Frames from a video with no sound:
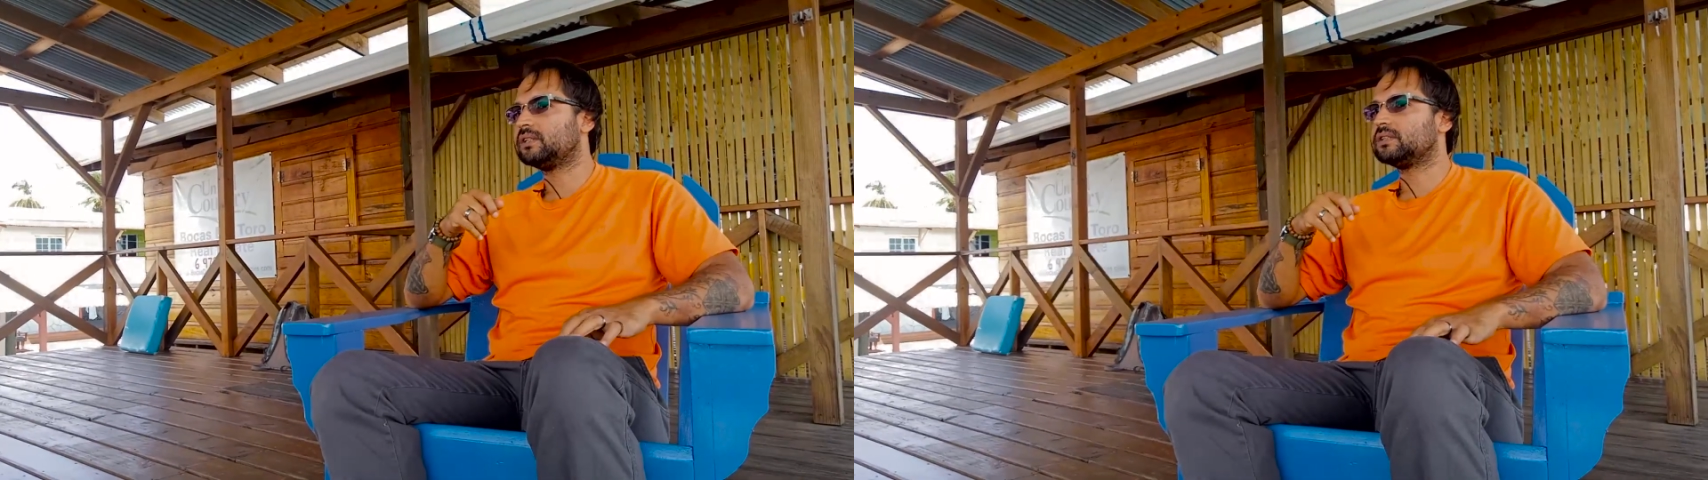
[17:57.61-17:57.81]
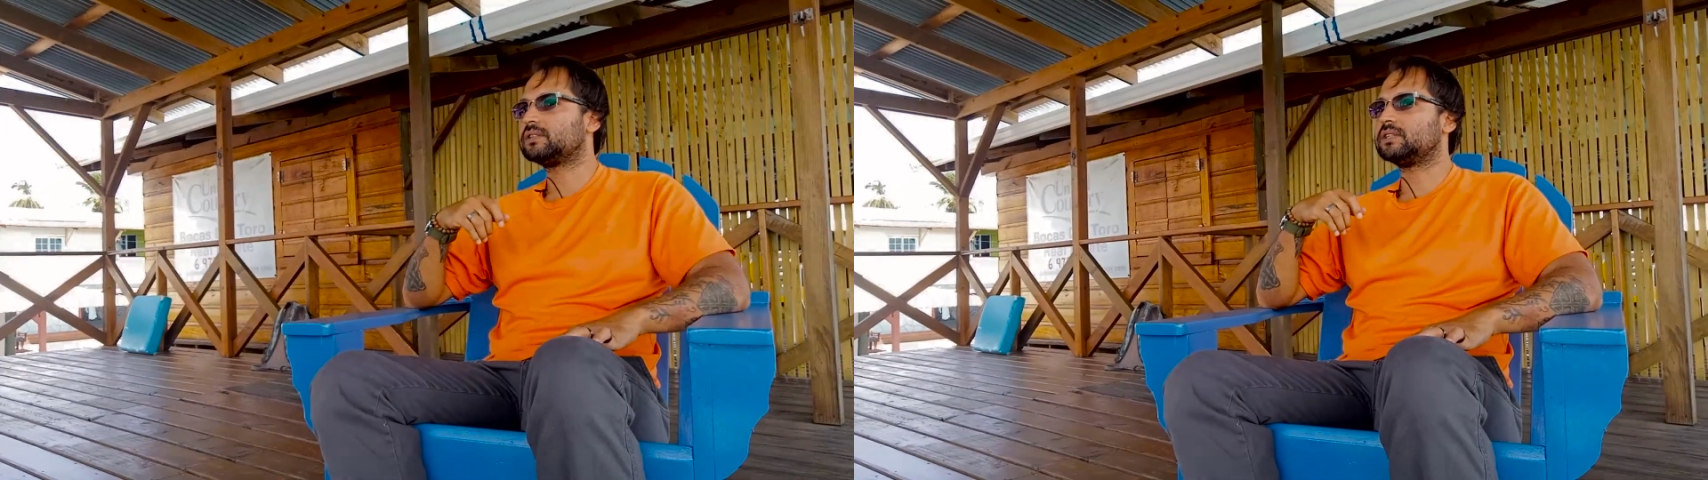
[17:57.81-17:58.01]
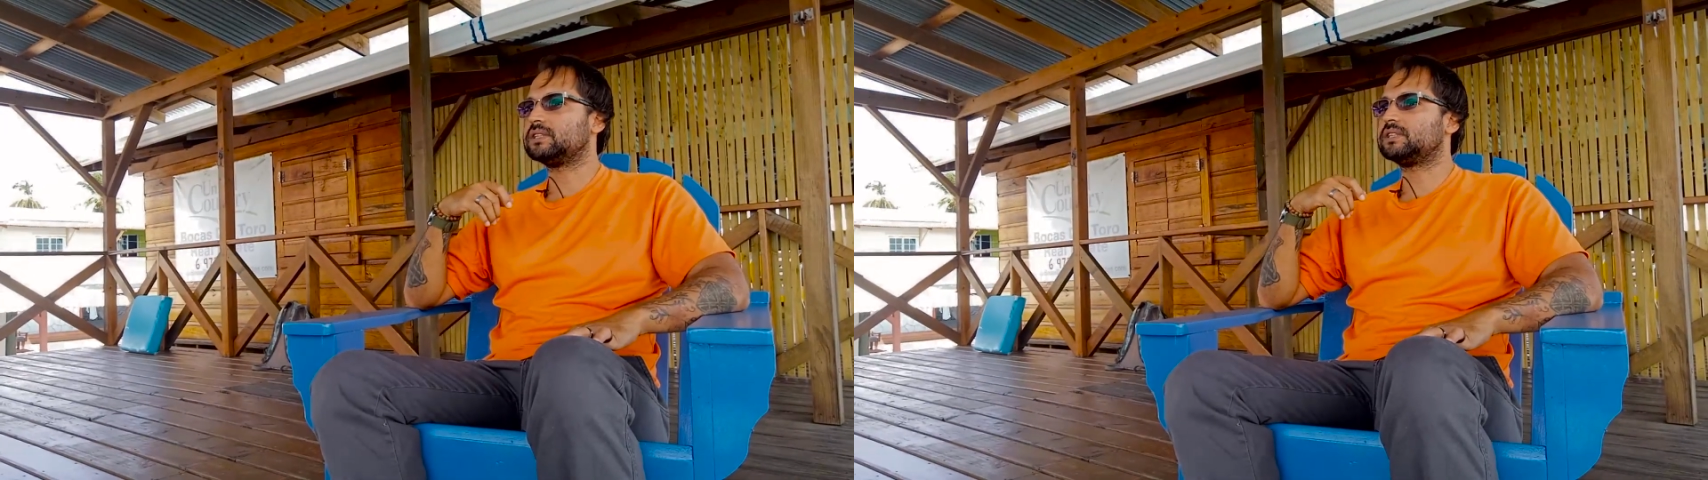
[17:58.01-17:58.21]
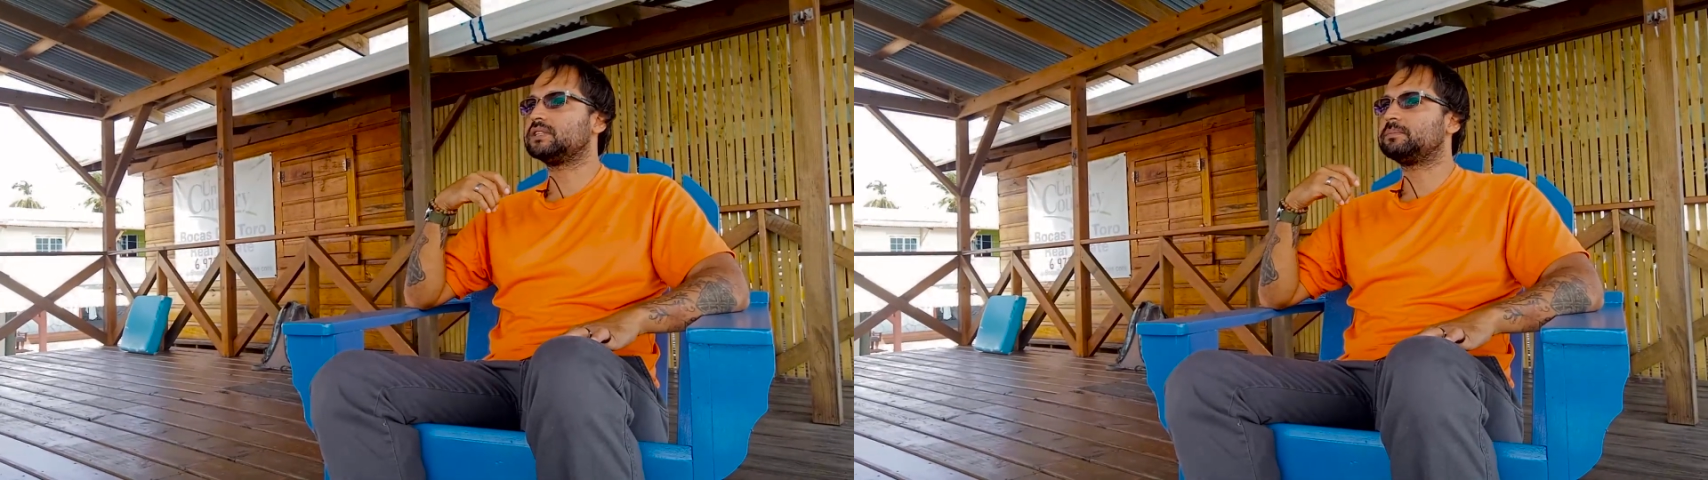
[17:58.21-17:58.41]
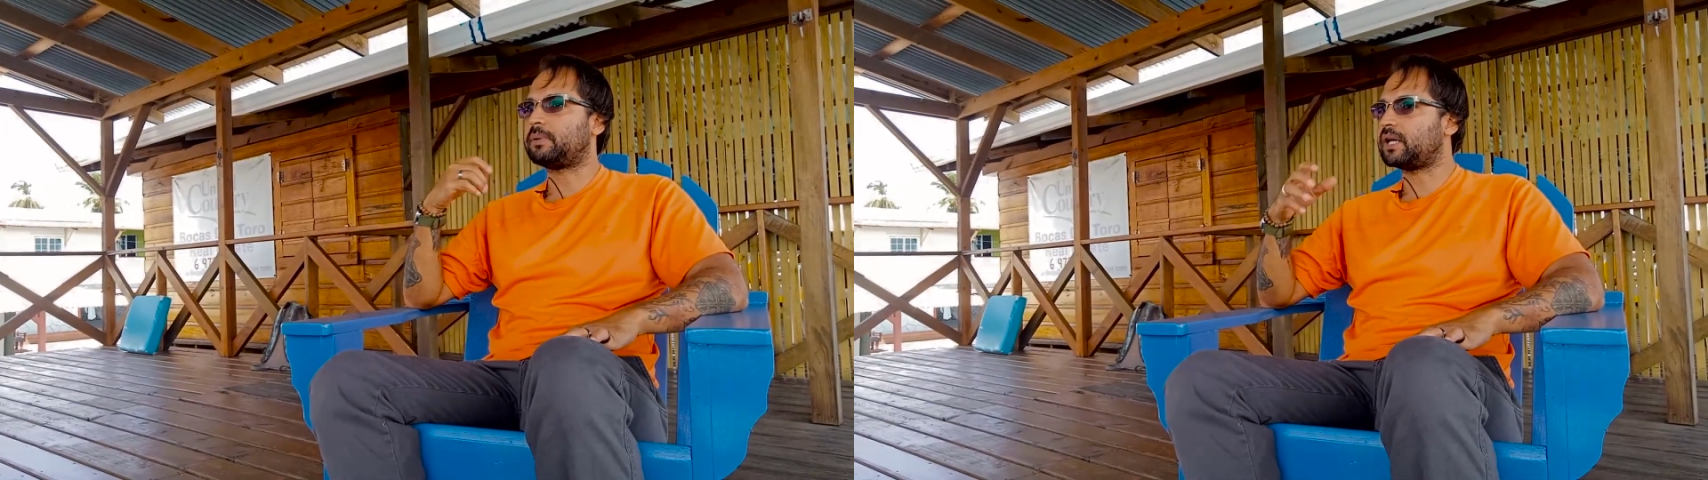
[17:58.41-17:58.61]
So this
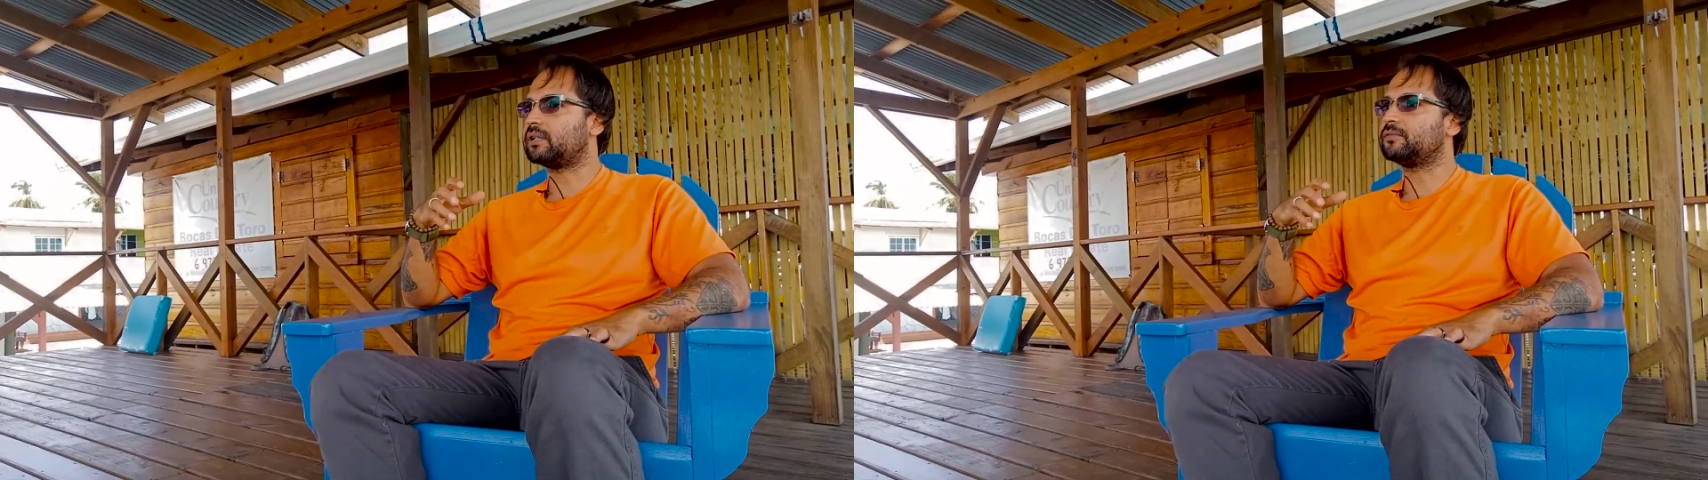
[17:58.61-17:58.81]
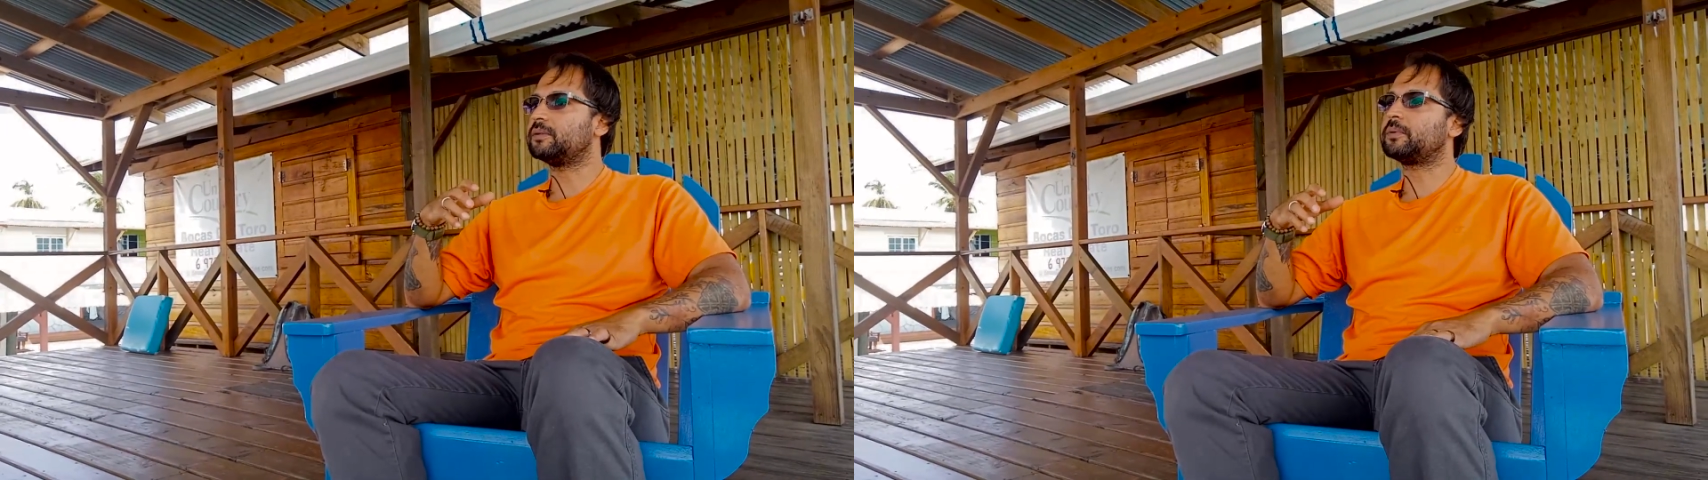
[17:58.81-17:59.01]
is part of the